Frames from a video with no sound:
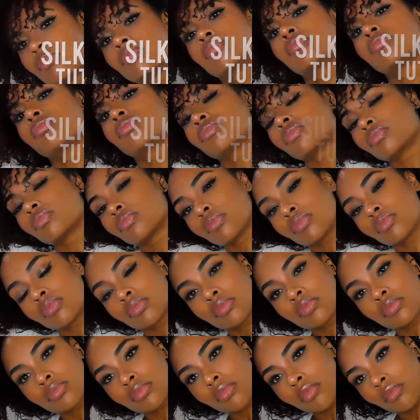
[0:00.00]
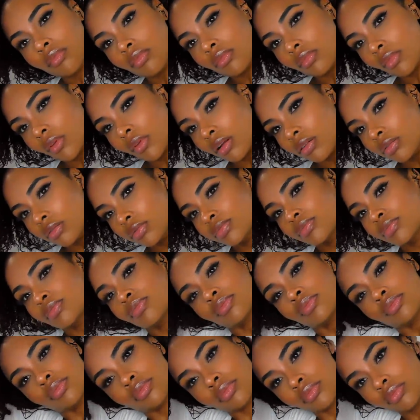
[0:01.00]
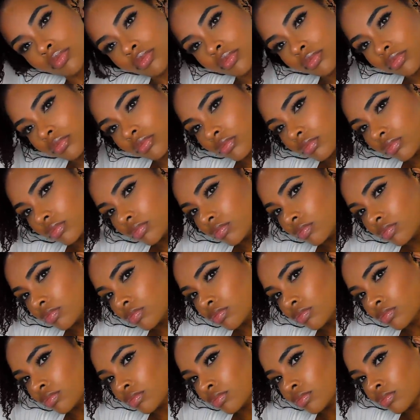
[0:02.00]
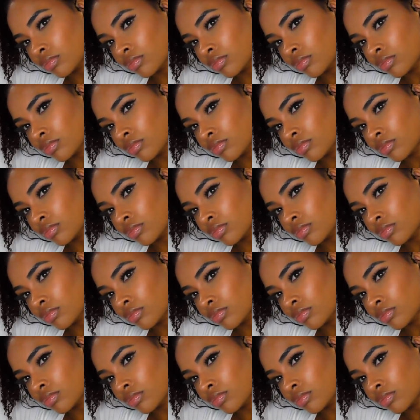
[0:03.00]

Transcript: reason why the heat damage was caused is because I was not using